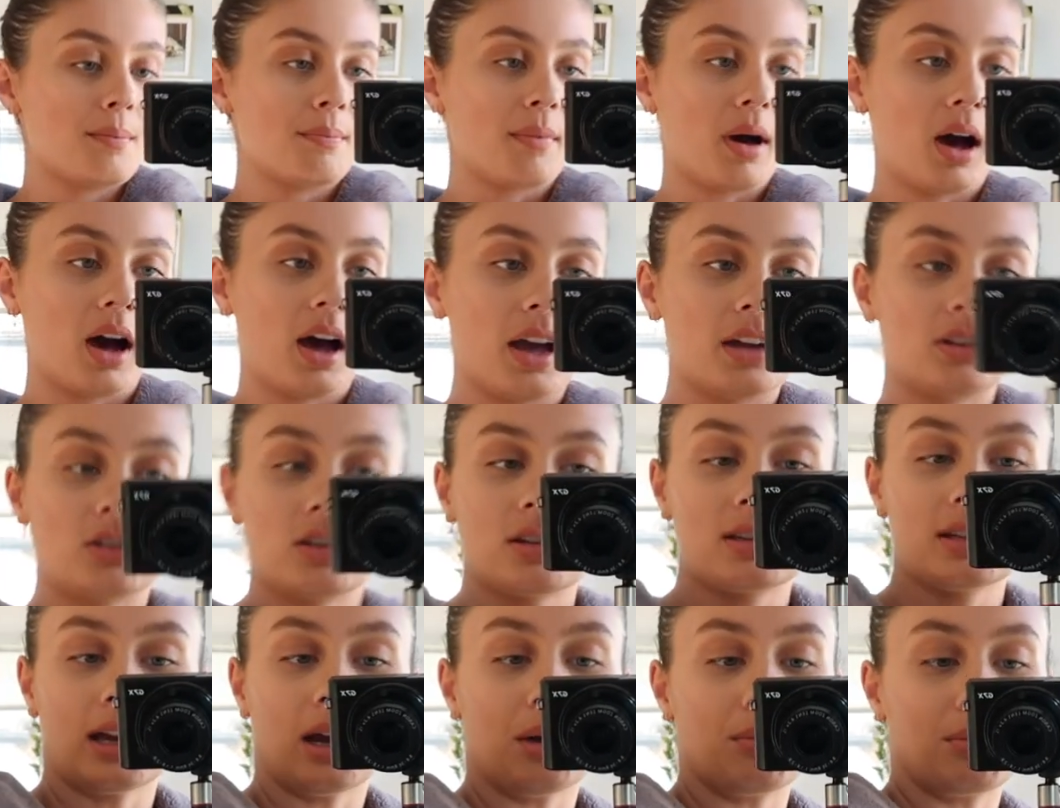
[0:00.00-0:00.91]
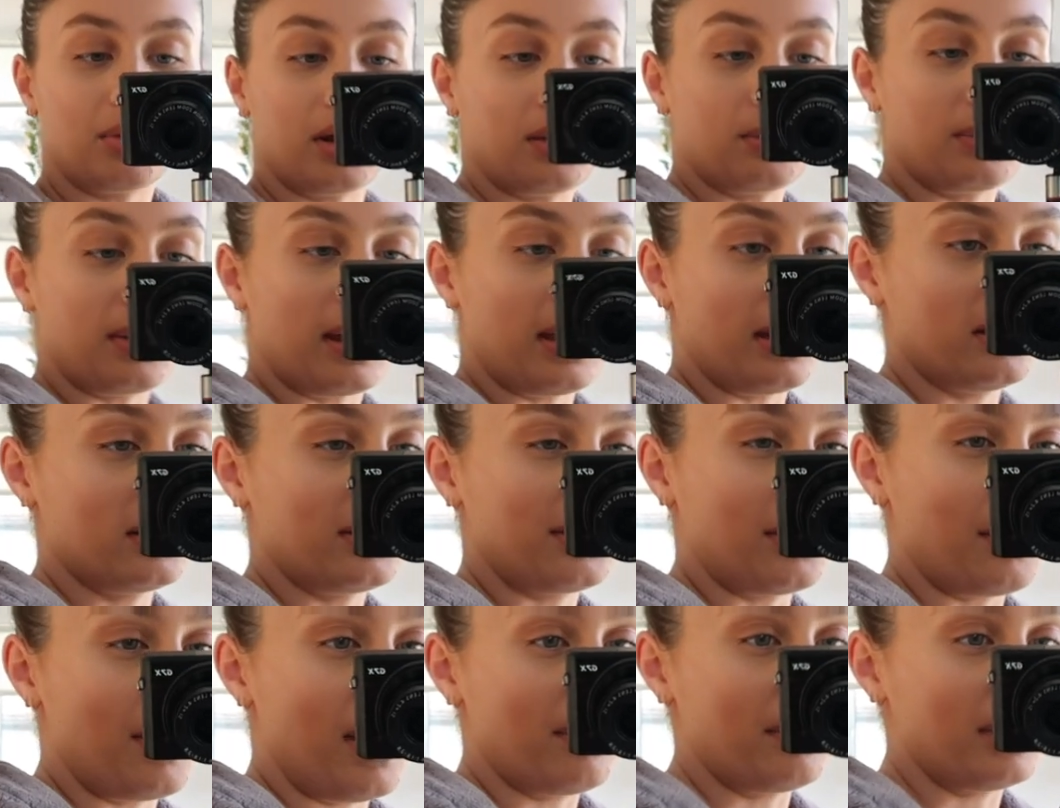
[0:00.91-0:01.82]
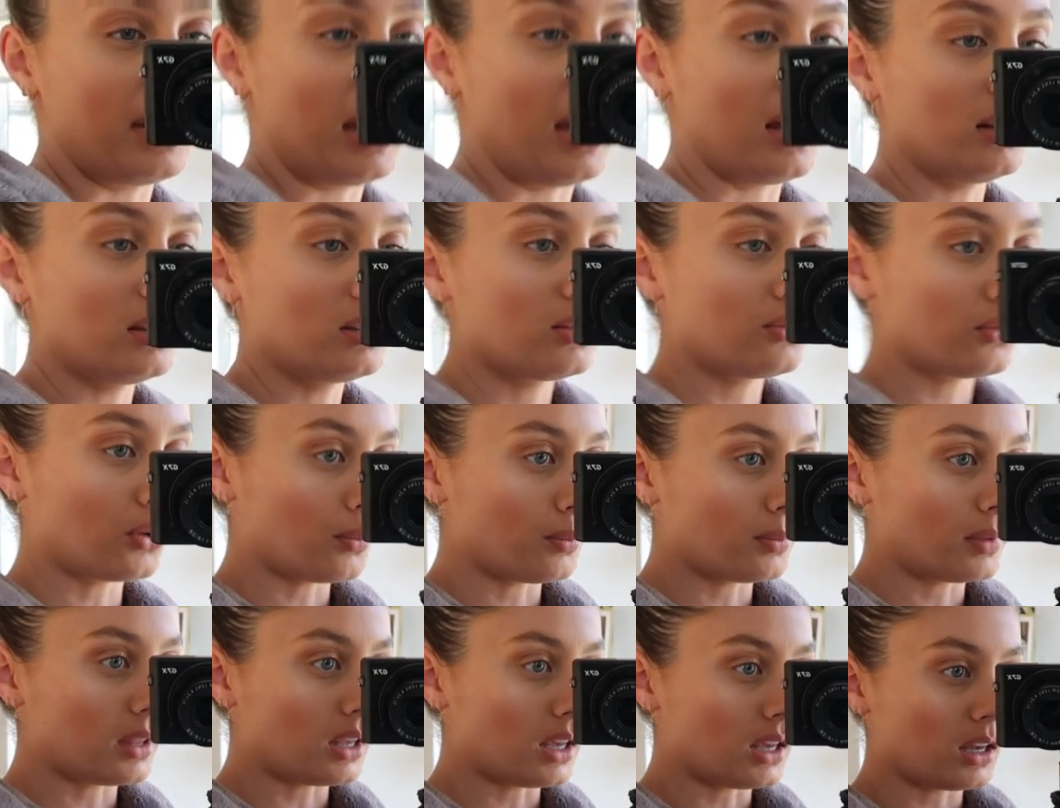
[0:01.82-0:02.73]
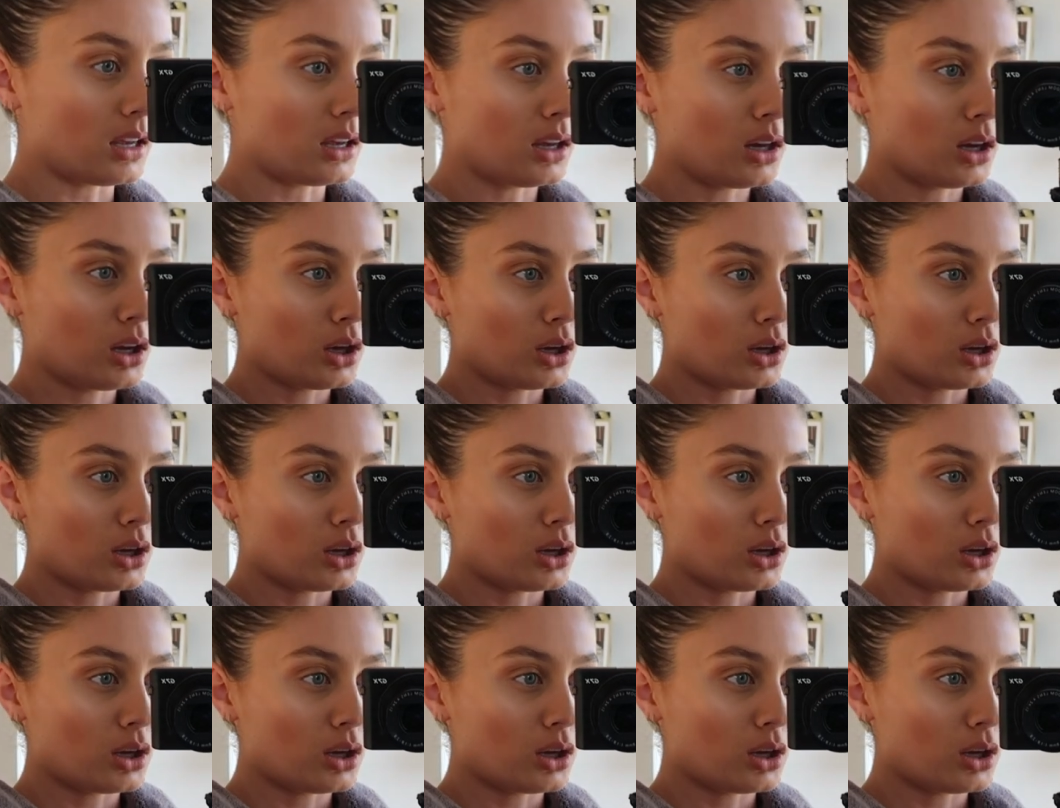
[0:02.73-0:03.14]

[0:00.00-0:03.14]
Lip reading: My dressing gown, by the way, is from M&S, from the